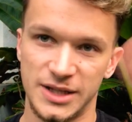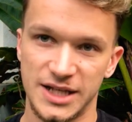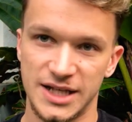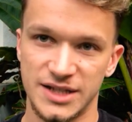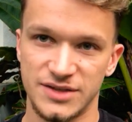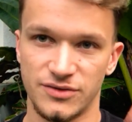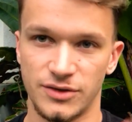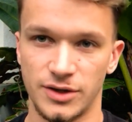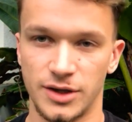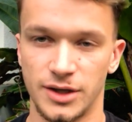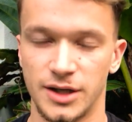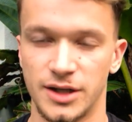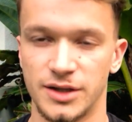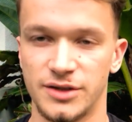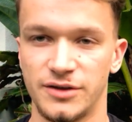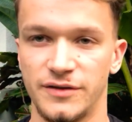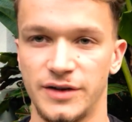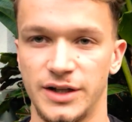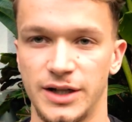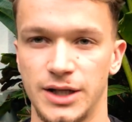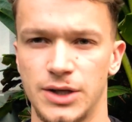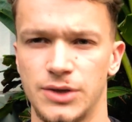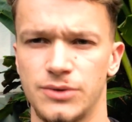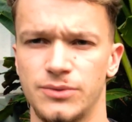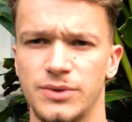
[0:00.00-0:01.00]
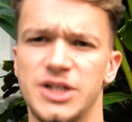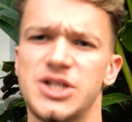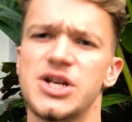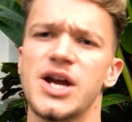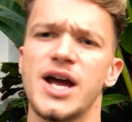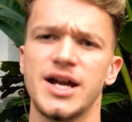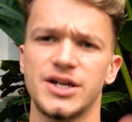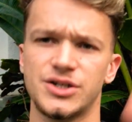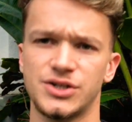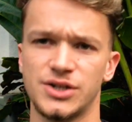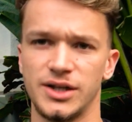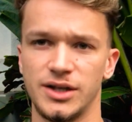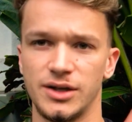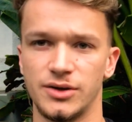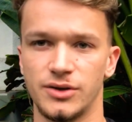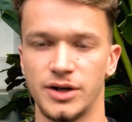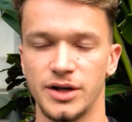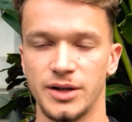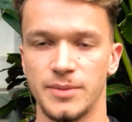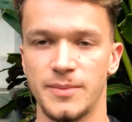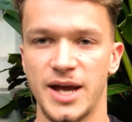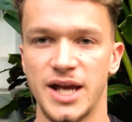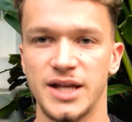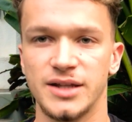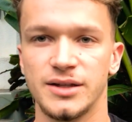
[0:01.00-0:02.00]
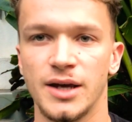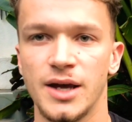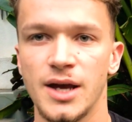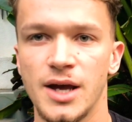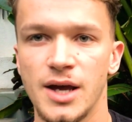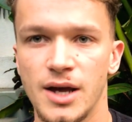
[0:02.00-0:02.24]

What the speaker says: that's for another video, which I actually already made.